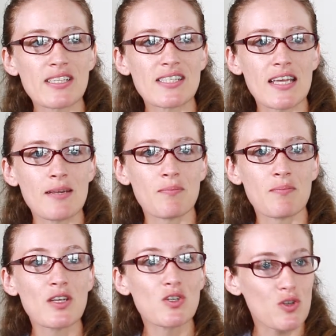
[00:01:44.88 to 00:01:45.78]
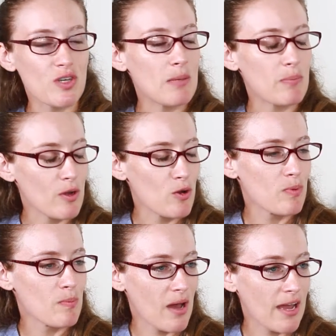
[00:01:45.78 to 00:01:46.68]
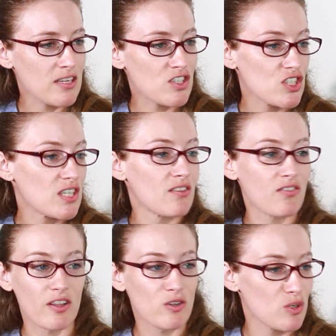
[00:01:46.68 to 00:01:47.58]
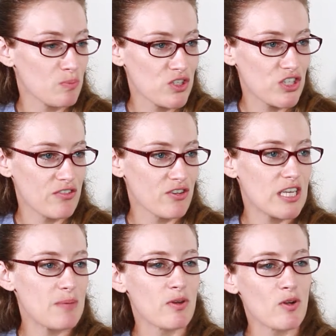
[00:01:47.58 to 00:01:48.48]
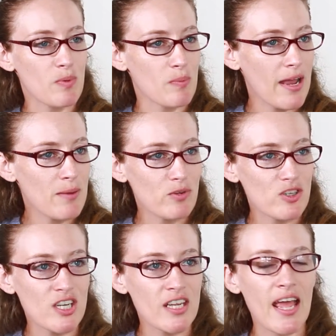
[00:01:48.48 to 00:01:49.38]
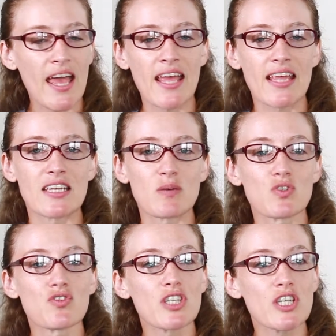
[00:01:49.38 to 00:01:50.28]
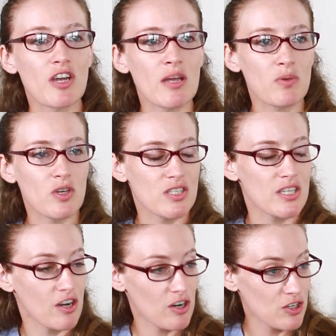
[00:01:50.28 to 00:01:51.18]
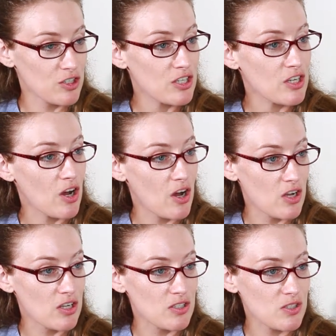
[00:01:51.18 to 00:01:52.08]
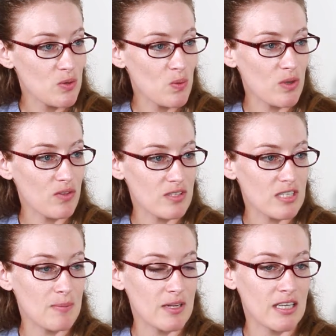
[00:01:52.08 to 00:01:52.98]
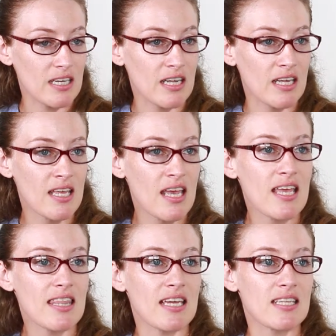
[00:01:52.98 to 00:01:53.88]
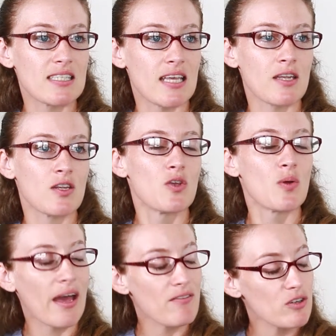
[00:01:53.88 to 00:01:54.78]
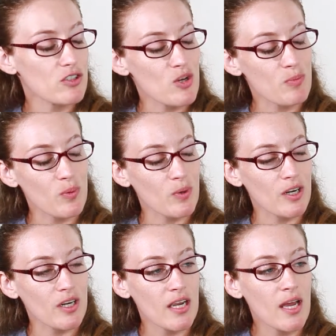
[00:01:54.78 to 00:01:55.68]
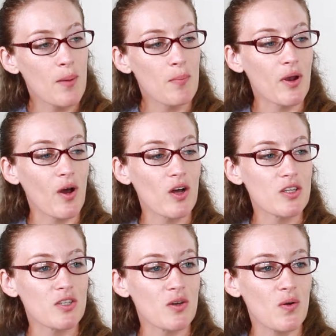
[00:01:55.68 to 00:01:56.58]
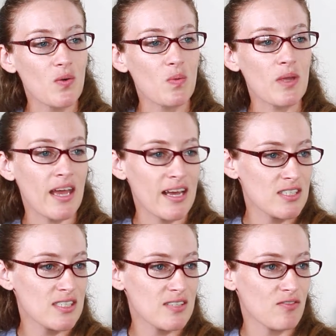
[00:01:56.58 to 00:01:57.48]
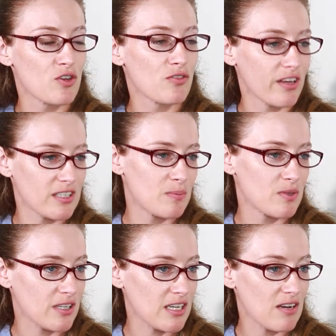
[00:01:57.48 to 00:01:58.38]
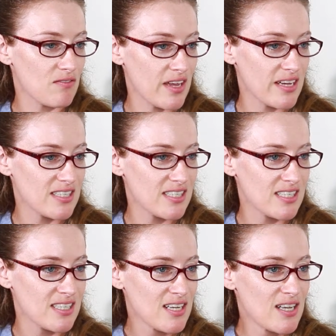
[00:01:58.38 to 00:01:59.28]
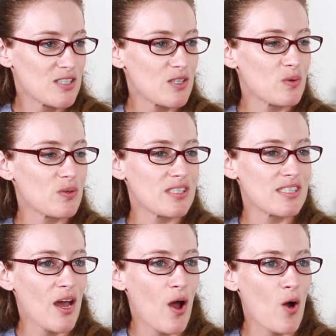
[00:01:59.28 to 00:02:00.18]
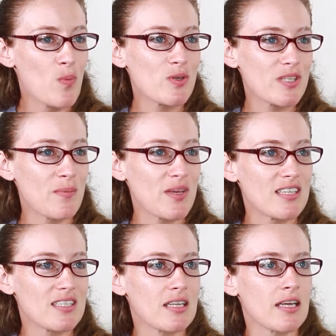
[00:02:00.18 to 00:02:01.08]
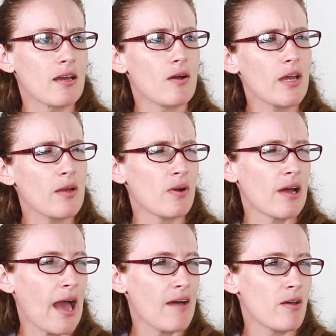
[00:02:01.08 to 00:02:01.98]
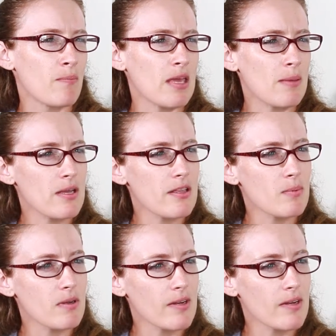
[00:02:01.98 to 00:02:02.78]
had said, make sure you keep an open mind, just in the fellowship in general. Keep an open mind, Bridget. And it was really great because in our early calls with Fatima Helena, they had said, you have your scope of work, but also we ask for your flexibility in advance. So it was almost coming into like, okay, well, I have maybe a little bit